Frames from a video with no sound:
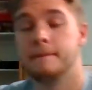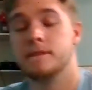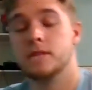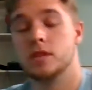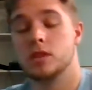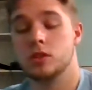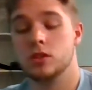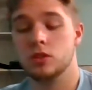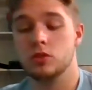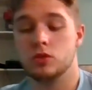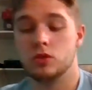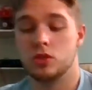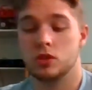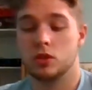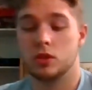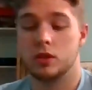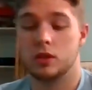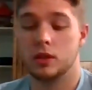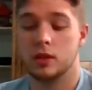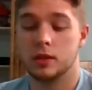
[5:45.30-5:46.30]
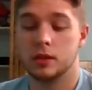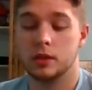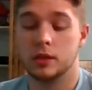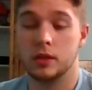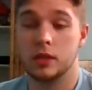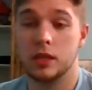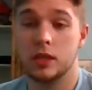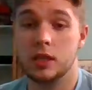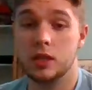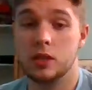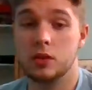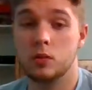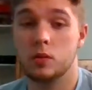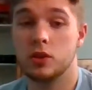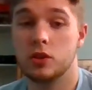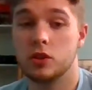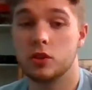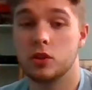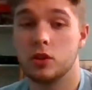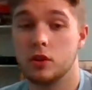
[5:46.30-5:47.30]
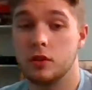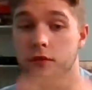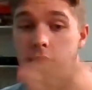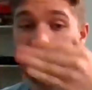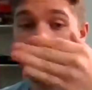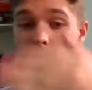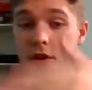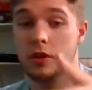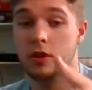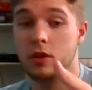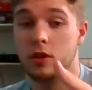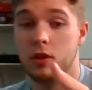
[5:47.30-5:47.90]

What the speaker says: you should lead with your good foot